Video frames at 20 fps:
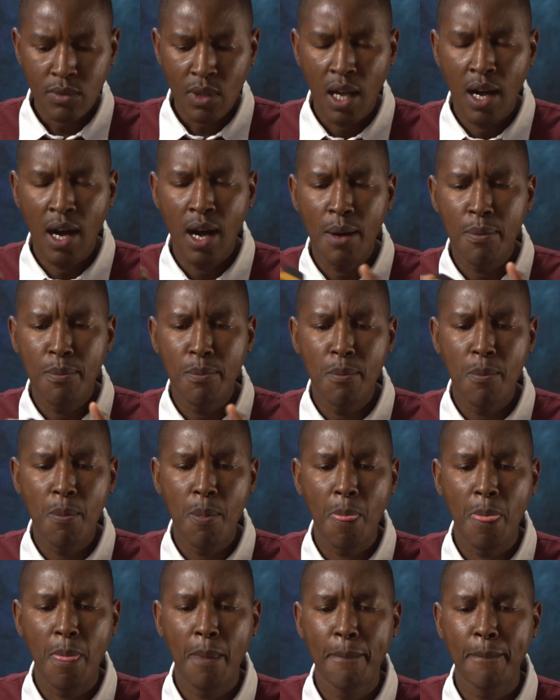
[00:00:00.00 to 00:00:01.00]

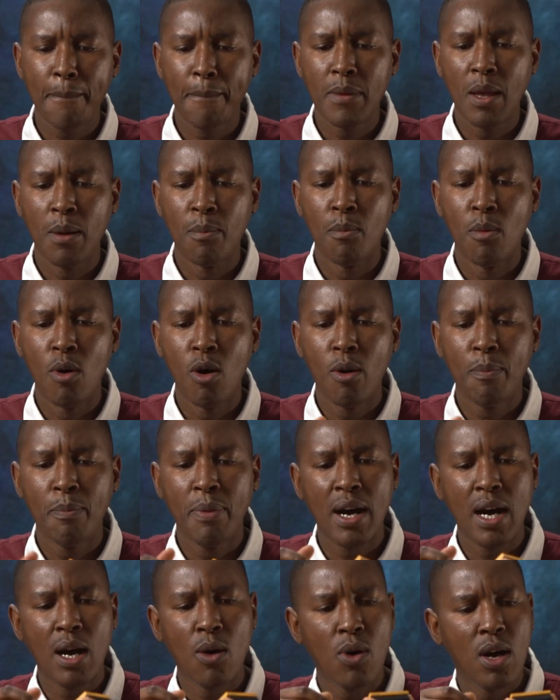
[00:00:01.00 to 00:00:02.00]
more
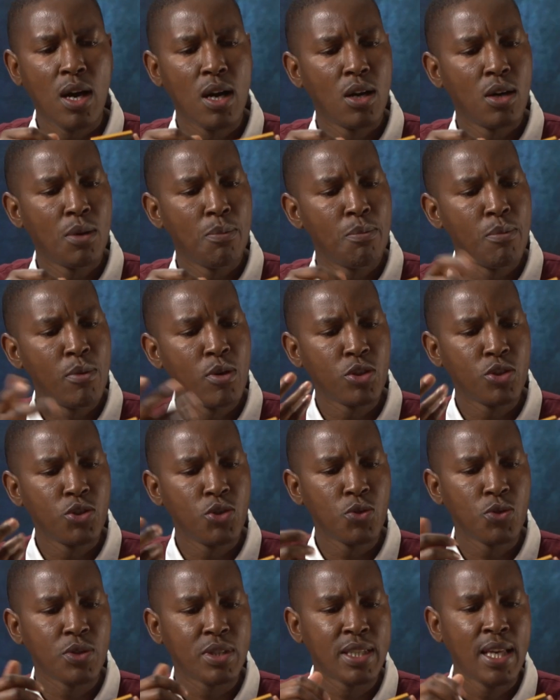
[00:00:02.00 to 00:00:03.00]
power, more
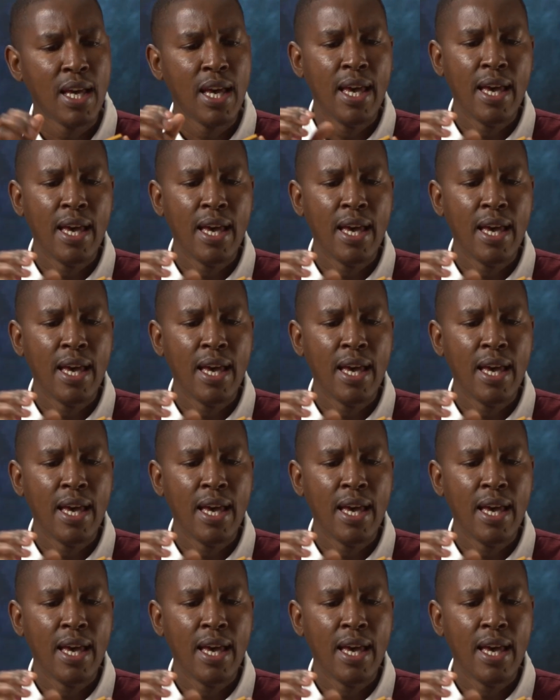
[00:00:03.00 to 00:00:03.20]
juice.